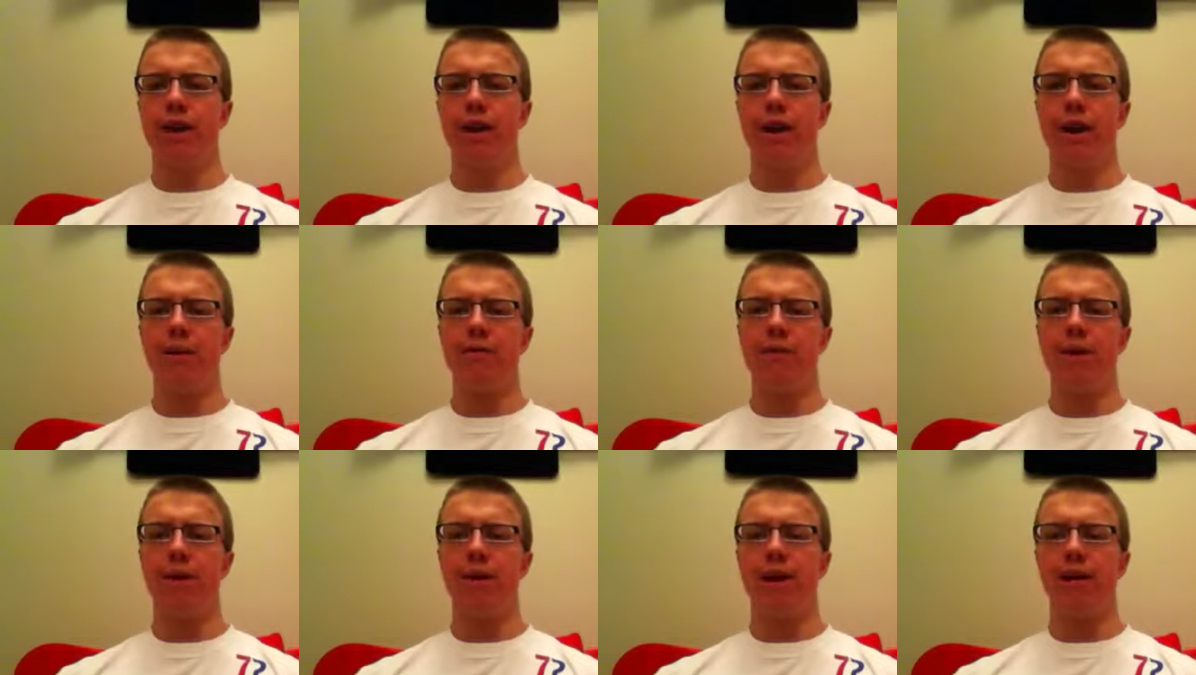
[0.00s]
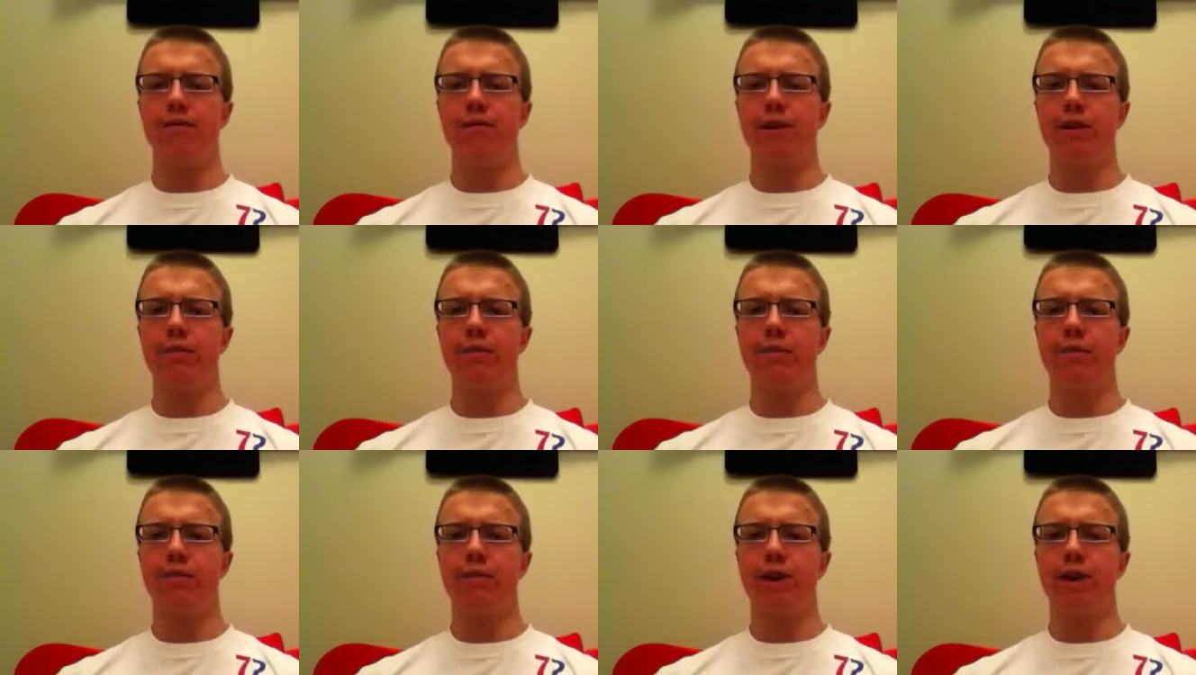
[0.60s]
I may have to
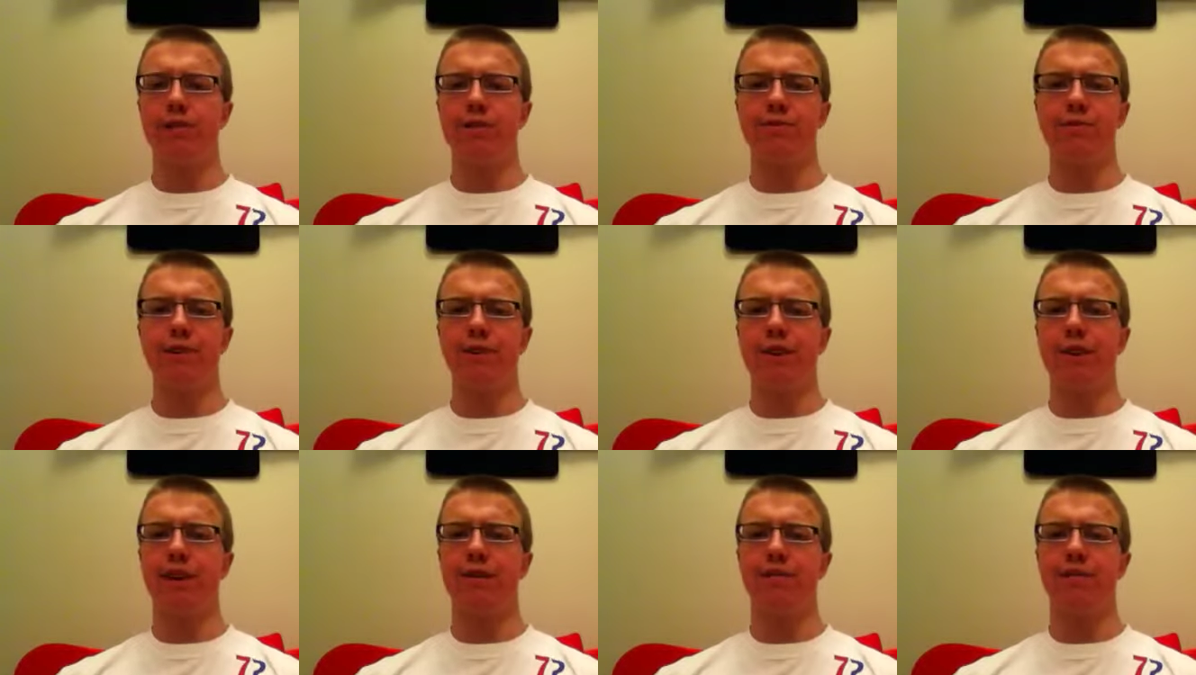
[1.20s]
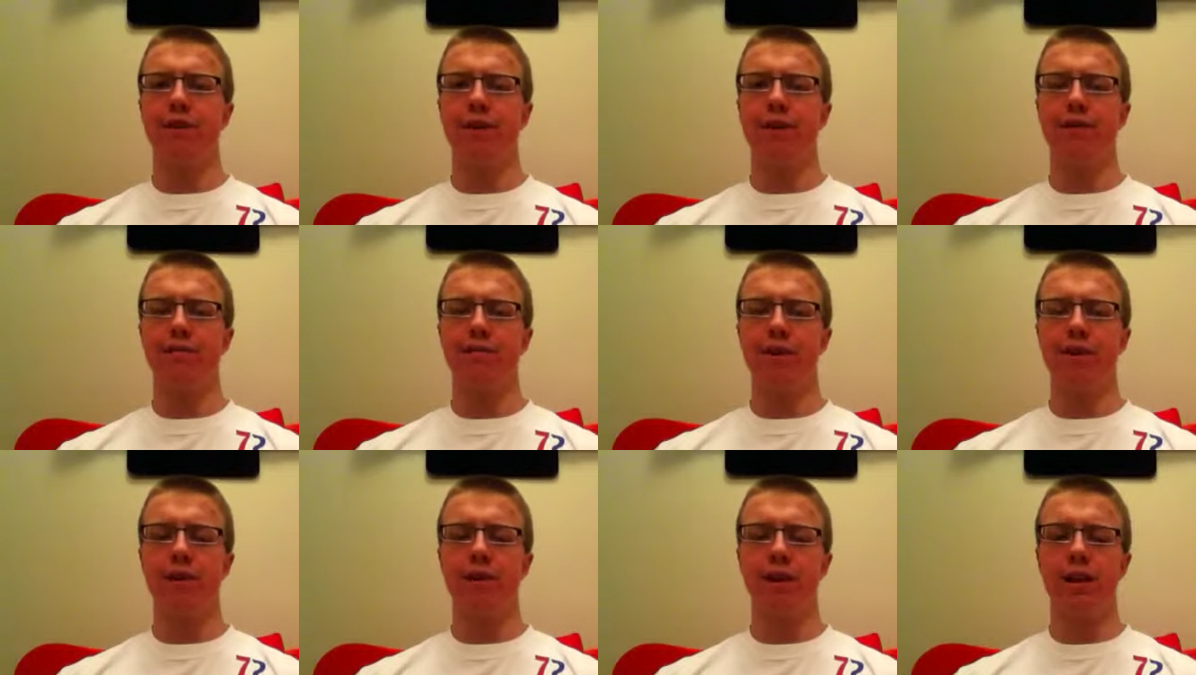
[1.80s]
improvise if I can't find a
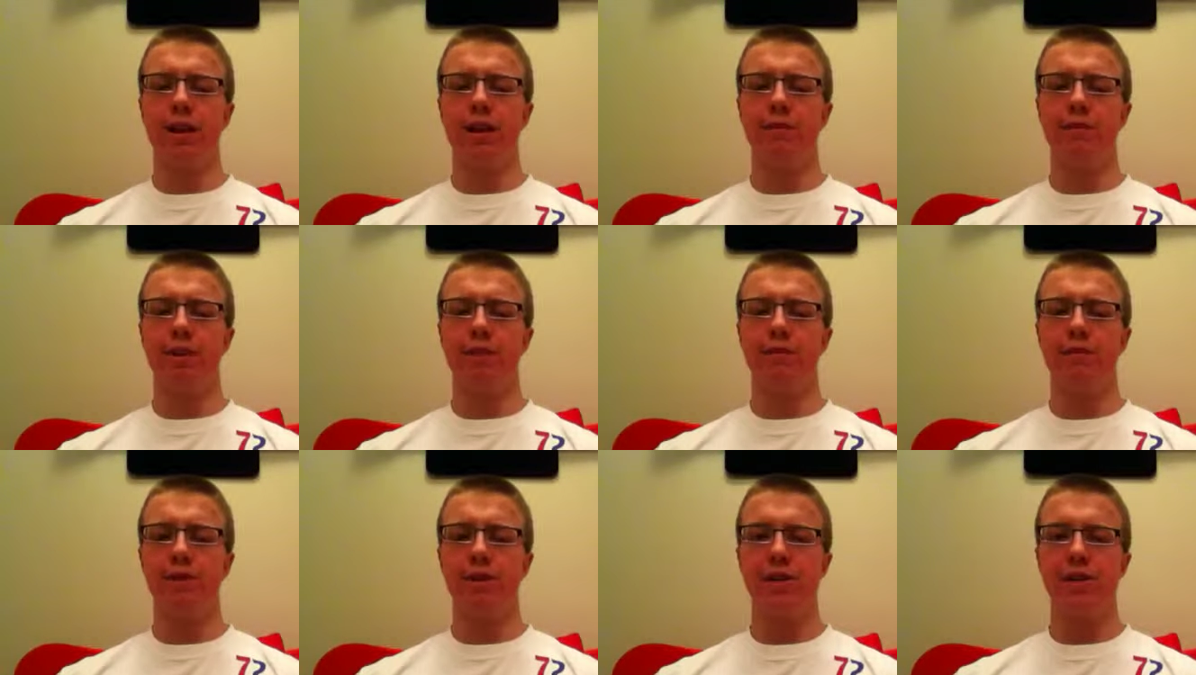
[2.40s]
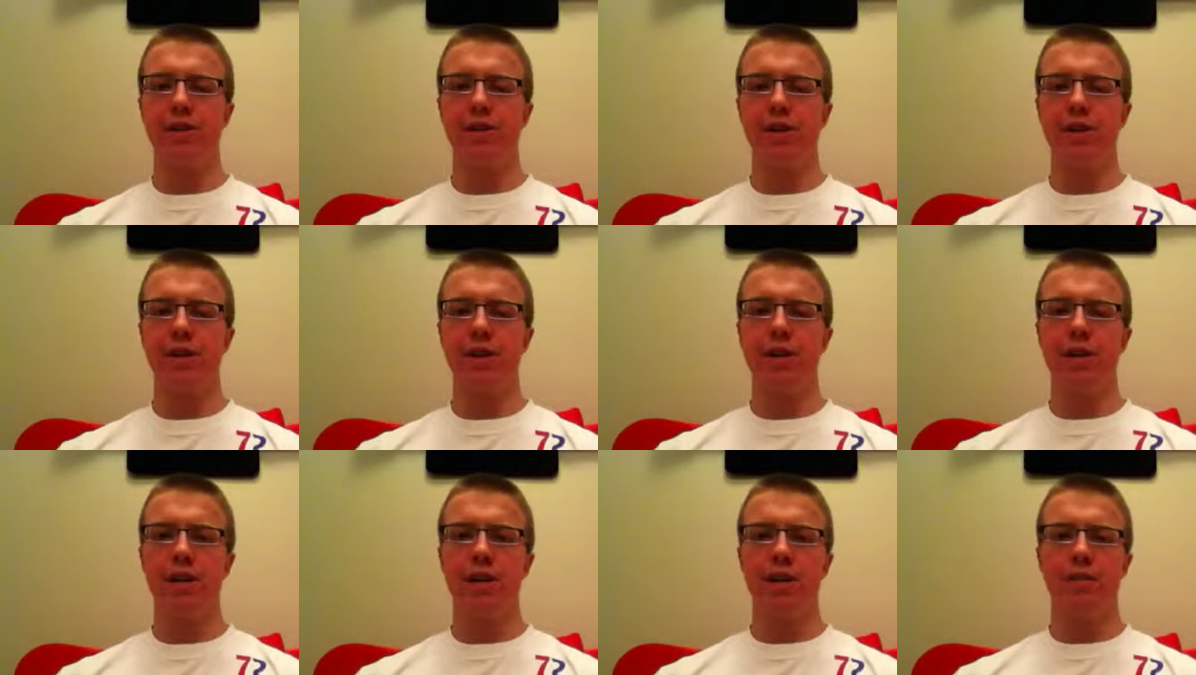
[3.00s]
my lobby, but
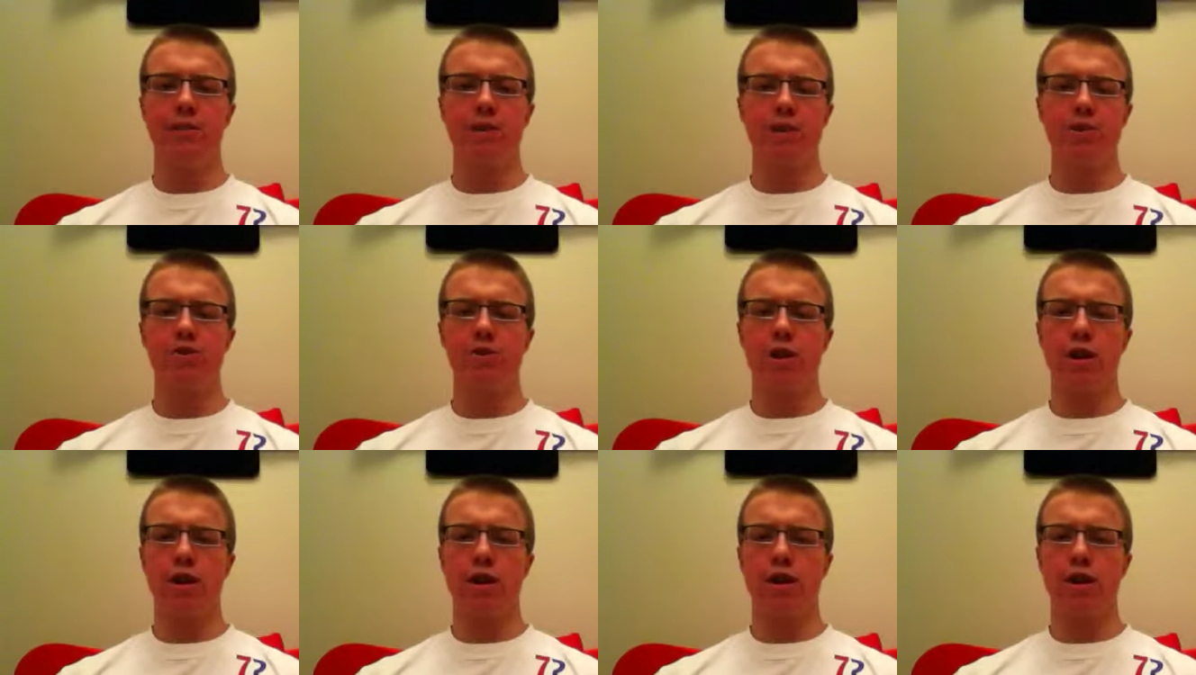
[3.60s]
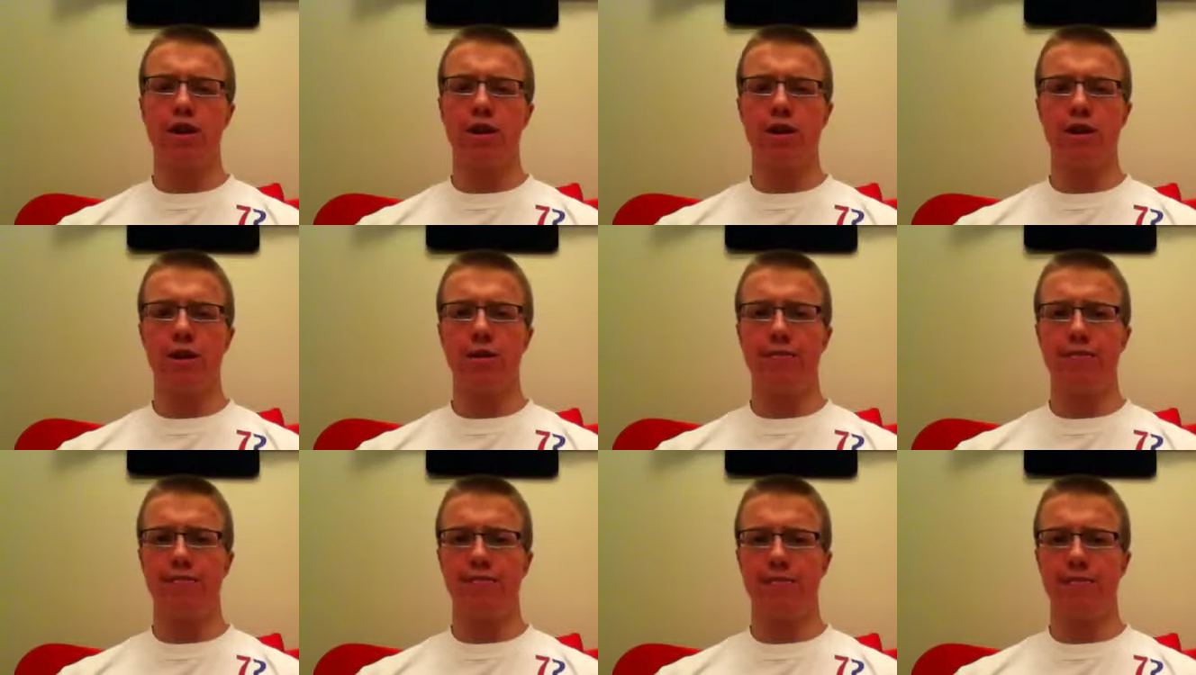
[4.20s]
I'm going to try